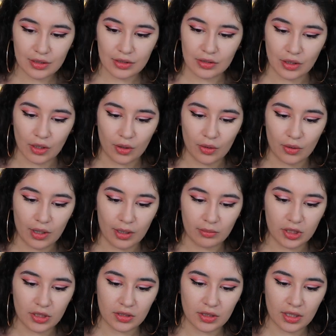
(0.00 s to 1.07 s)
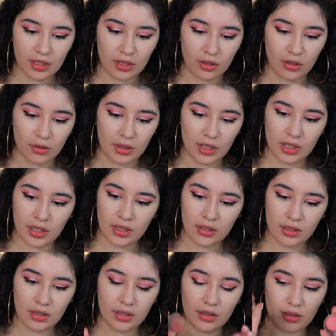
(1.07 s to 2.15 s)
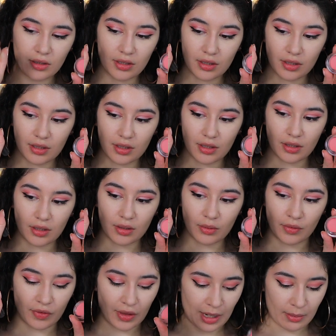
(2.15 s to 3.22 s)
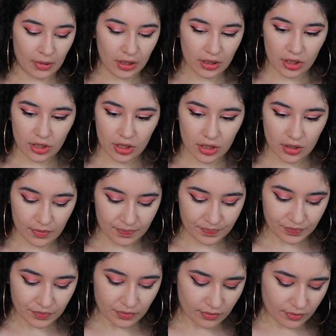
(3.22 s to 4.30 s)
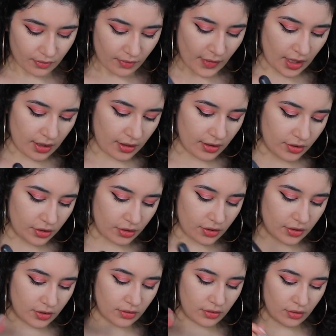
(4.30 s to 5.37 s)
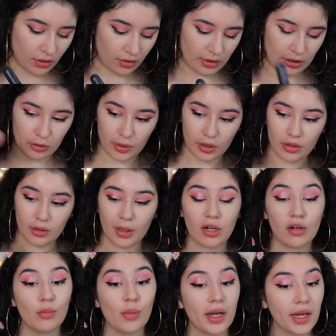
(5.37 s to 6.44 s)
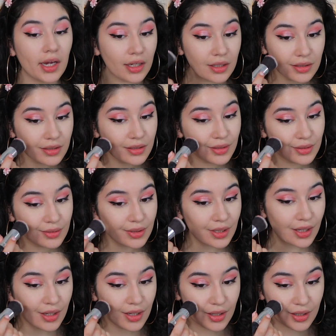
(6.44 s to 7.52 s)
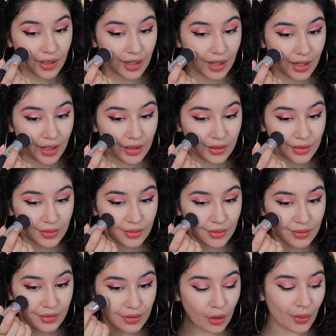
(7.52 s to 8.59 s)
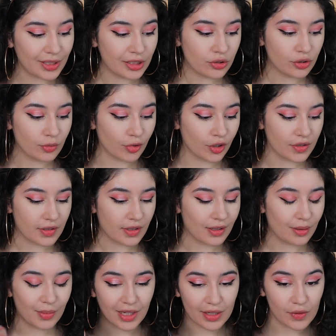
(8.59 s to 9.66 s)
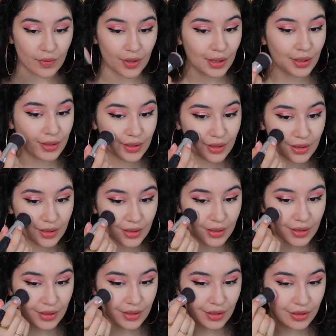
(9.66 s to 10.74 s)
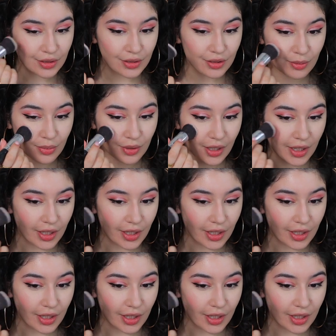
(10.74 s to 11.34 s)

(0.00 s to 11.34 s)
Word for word: So I'm just going to go in with that much. Let's just dot a little bit on the back of my hand. And, oh, I didn't do bronzer, but that's fine apply